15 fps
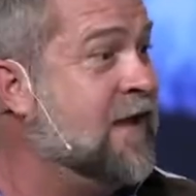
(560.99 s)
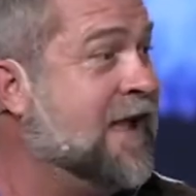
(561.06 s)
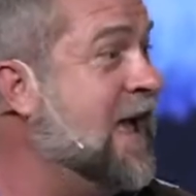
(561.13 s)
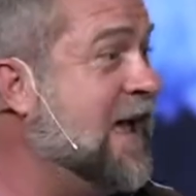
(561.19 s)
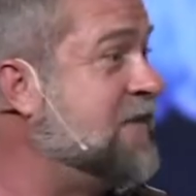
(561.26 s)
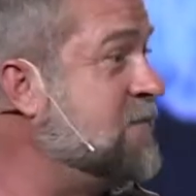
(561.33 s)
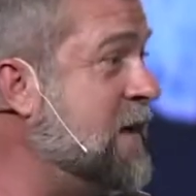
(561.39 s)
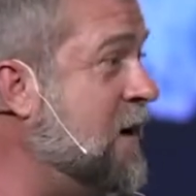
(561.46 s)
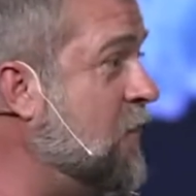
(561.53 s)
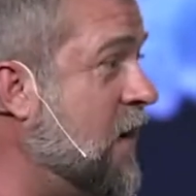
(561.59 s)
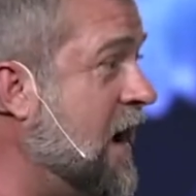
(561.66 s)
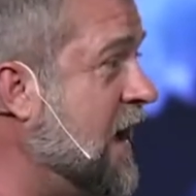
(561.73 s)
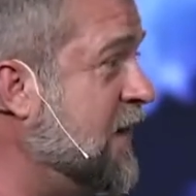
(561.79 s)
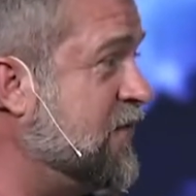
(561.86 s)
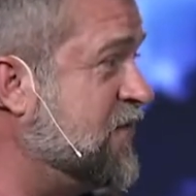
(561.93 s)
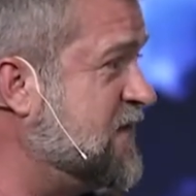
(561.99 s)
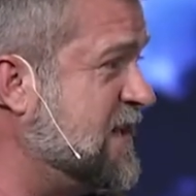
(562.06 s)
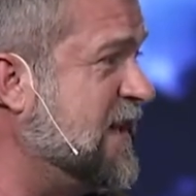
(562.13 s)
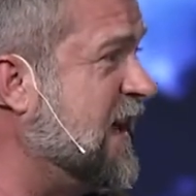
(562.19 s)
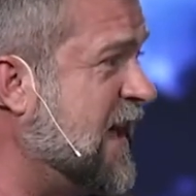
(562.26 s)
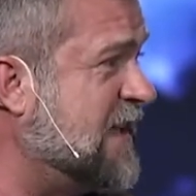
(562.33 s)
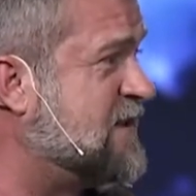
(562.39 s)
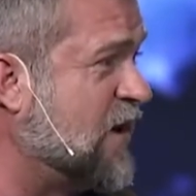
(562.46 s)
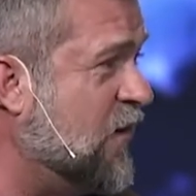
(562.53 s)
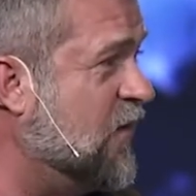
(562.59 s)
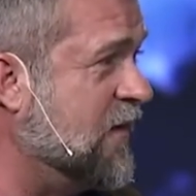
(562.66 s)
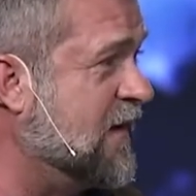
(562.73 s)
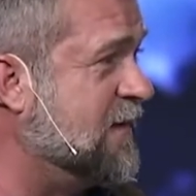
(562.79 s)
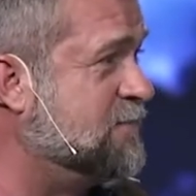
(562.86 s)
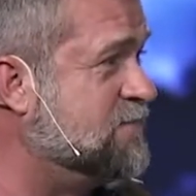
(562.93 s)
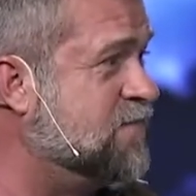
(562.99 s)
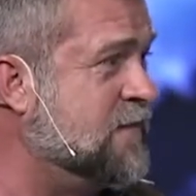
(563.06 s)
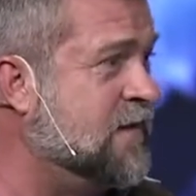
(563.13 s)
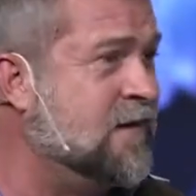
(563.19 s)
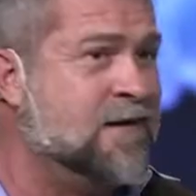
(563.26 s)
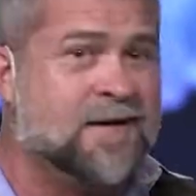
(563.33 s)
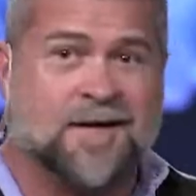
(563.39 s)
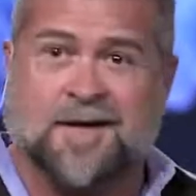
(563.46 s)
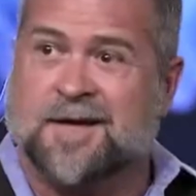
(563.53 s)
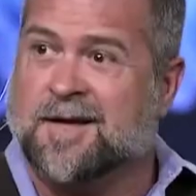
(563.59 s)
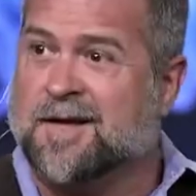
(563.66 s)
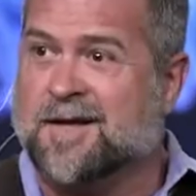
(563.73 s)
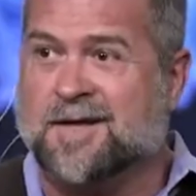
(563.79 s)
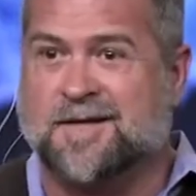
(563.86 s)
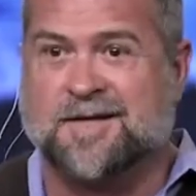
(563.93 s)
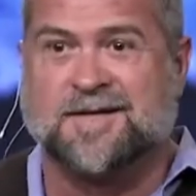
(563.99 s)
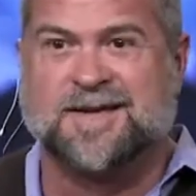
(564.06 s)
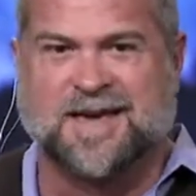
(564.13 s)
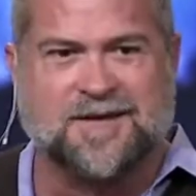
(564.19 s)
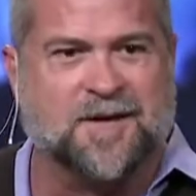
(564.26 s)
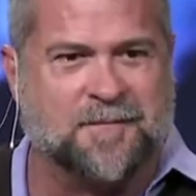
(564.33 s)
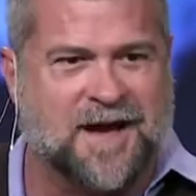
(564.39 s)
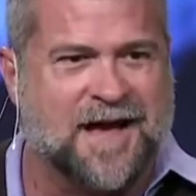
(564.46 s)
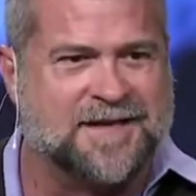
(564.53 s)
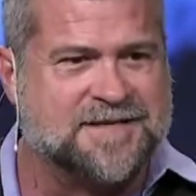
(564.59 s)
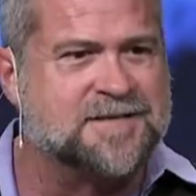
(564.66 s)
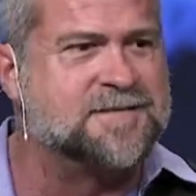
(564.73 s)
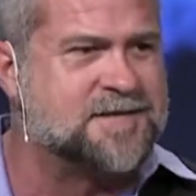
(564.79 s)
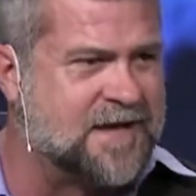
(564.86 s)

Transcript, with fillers: That's my wife. She like totally, can you imagine?